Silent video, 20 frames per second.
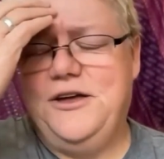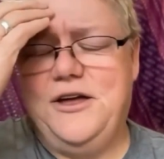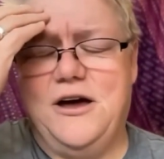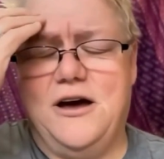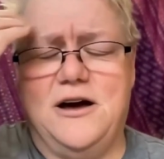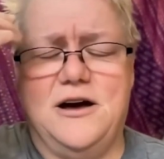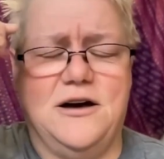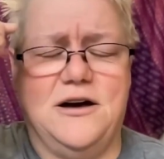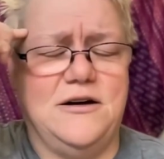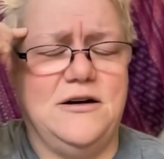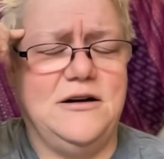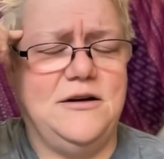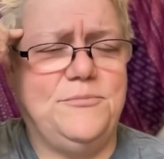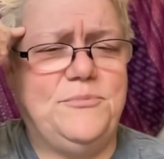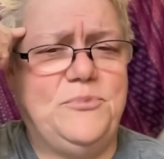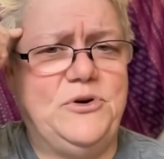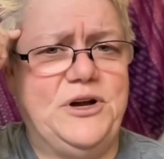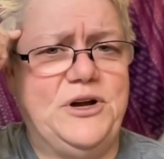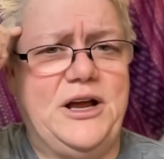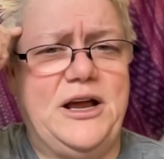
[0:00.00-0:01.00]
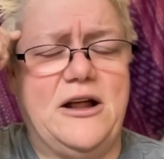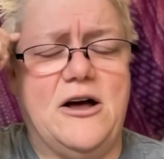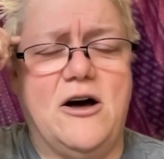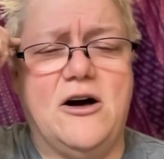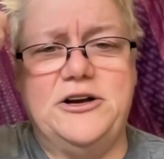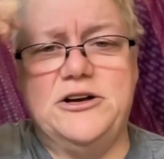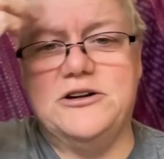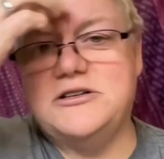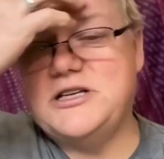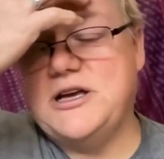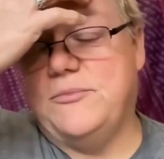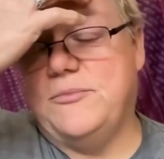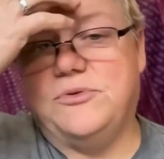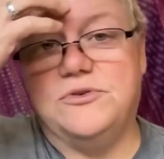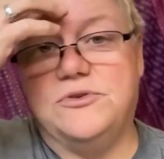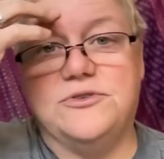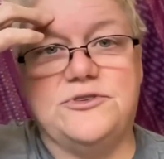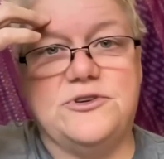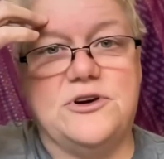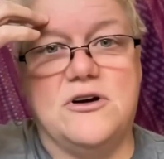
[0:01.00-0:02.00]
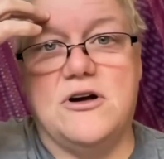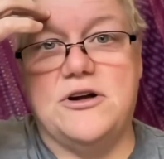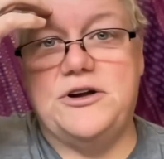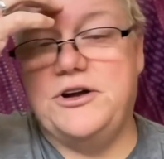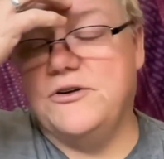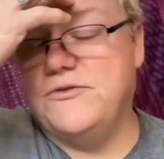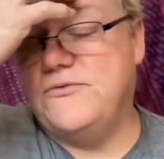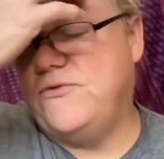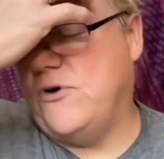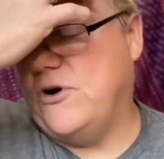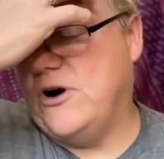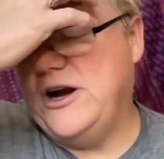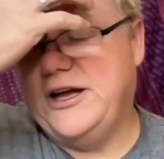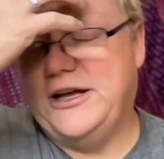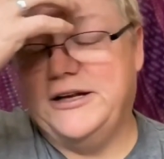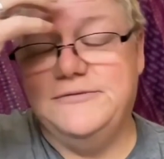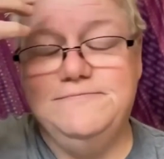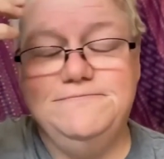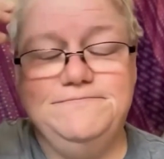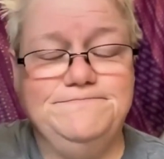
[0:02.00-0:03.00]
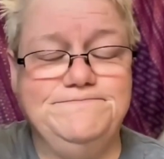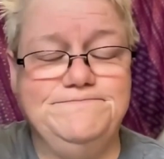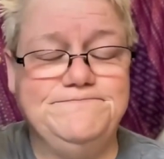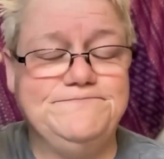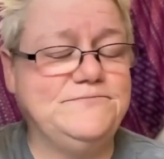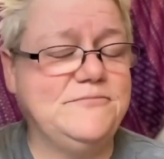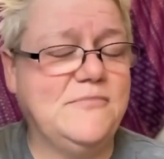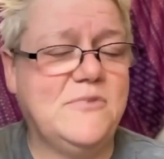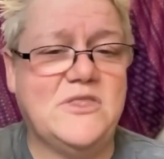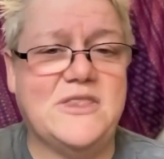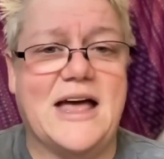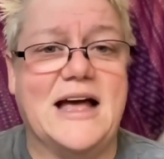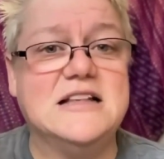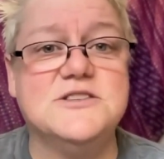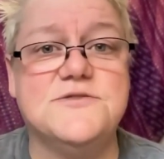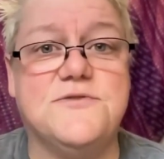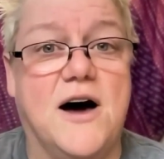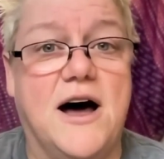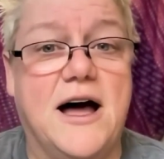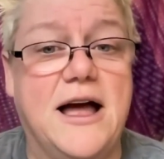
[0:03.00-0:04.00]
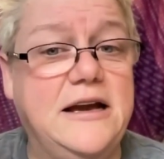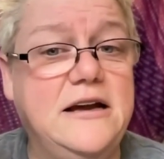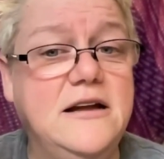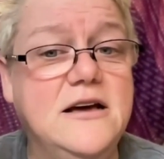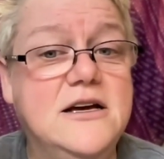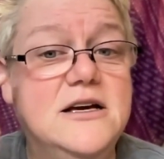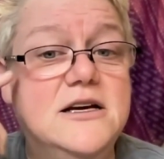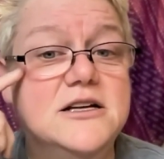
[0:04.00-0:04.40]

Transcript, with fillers: uh, putting it on your temples or on your forehead that's fine.